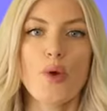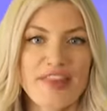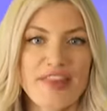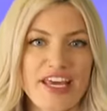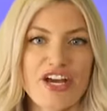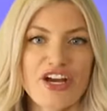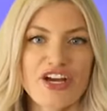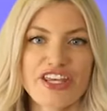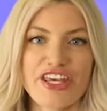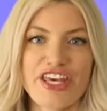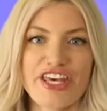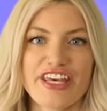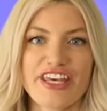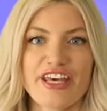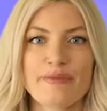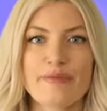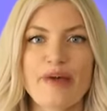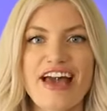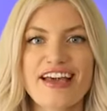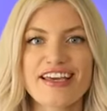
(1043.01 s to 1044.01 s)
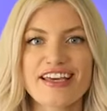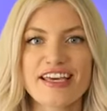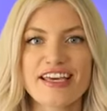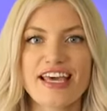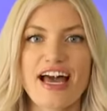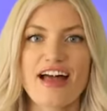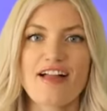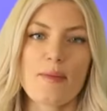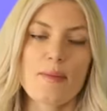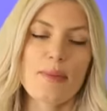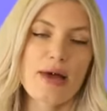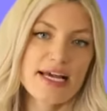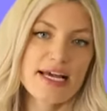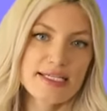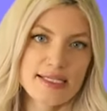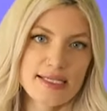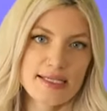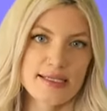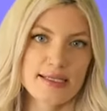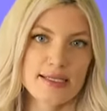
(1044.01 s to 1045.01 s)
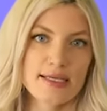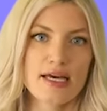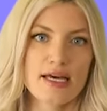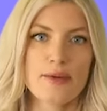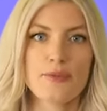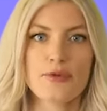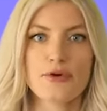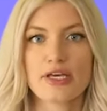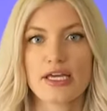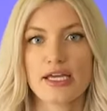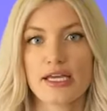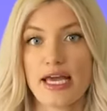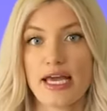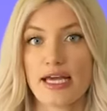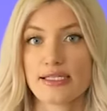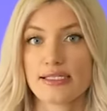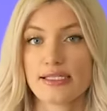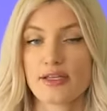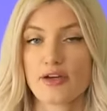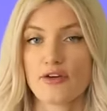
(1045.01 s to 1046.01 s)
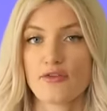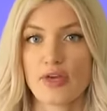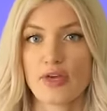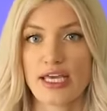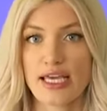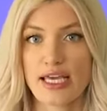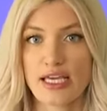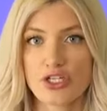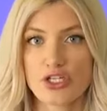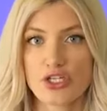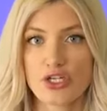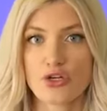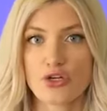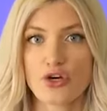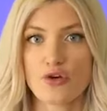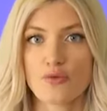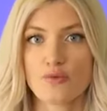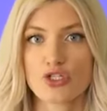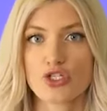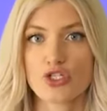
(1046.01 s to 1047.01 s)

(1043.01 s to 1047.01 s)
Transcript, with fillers: When they aren't kicking back in Calabasas, the couple can head to their vacation home,